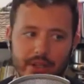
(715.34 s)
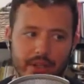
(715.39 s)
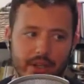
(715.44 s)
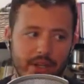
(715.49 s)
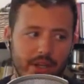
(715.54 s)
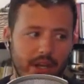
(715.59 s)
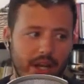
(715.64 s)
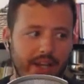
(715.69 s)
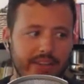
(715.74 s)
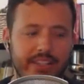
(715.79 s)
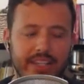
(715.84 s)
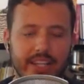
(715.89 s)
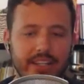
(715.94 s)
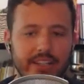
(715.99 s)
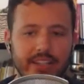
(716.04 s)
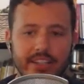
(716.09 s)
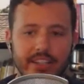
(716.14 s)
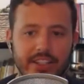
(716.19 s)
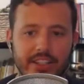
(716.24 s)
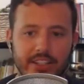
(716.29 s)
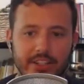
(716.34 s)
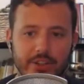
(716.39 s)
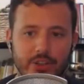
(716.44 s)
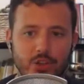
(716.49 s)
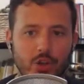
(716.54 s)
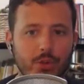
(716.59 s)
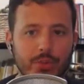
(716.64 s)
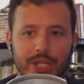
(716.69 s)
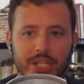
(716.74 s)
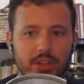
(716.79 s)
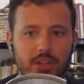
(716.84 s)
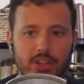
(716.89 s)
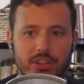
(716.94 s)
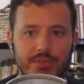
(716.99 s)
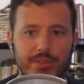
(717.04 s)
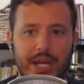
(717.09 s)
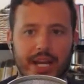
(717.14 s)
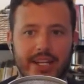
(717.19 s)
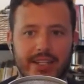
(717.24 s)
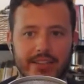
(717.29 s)
at the end of the year, nobody looks
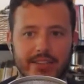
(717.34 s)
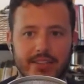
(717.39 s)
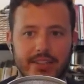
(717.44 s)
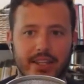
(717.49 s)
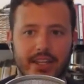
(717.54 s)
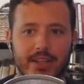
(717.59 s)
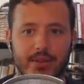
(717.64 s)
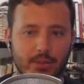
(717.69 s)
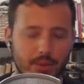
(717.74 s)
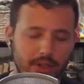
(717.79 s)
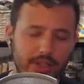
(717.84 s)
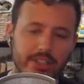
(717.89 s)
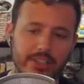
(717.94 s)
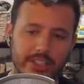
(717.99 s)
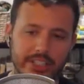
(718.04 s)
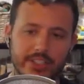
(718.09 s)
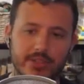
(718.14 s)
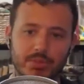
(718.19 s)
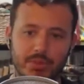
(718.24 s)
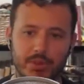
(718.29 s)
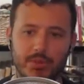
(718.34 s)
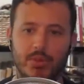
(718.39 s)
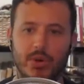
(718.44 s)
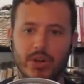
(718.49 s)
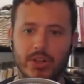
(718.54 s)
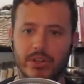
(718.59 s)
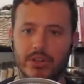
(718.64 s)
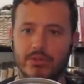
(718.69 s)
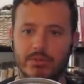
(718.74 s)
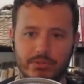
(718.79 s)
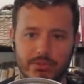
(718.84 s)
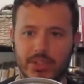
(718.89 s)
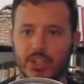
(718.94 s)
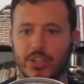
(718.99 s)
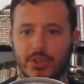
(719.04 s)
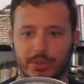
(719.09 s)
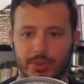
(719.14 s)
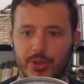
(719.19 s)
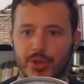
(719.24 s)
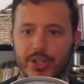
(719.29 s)
back and say, well, at least we won the
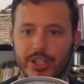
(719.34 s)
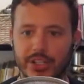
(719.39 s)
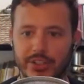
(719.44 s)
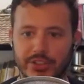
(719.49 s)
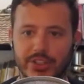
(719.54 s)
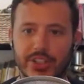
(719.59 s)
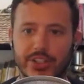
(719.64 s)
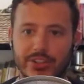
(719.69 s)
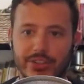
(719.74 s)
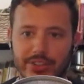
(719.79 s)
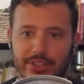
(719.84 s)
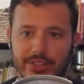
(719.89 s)
Community Shield,